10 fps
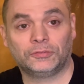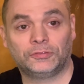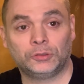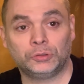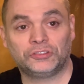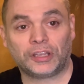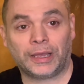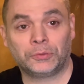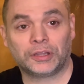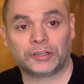foods
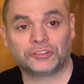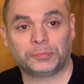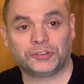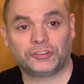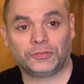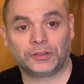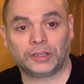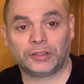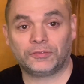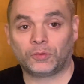out there
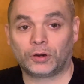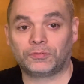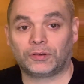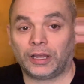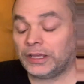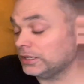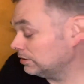specifically for fry.